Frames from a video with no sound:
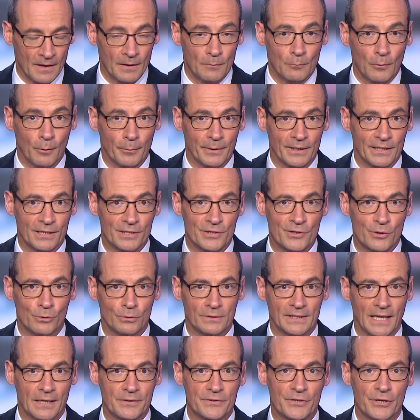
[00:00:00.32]
Well, we're going to
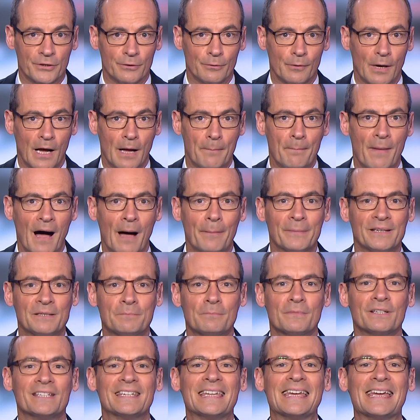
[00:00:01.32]
talk now to uh,
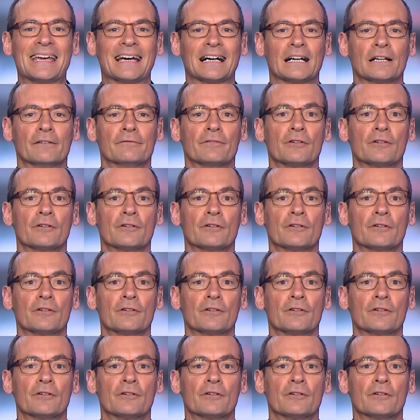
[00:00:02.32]
Muhammad Munir,